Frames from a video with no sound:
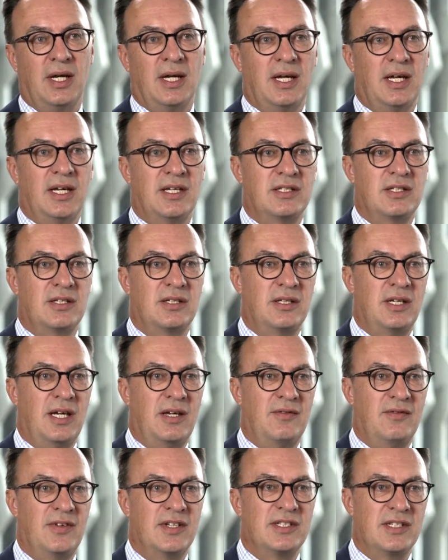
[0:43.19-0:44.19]
as
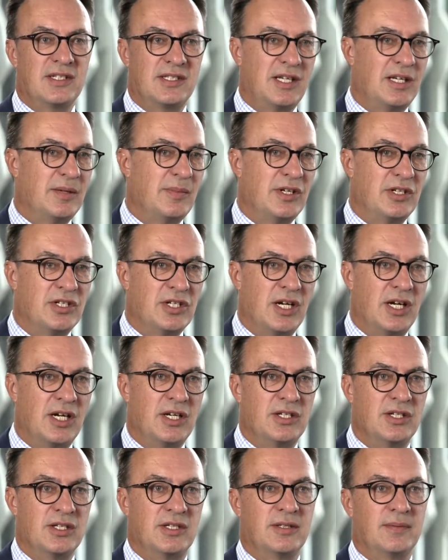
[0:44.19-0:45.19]
investor sentiment
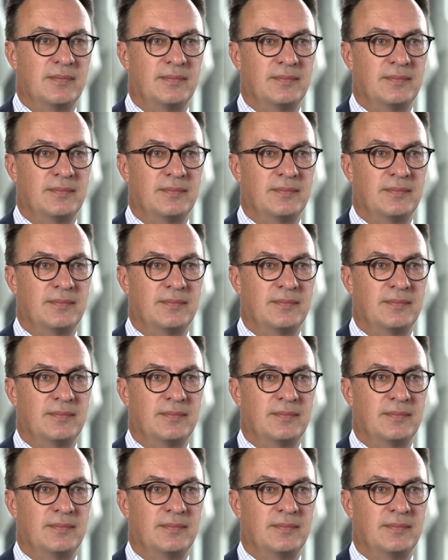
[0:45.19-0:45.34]
changes.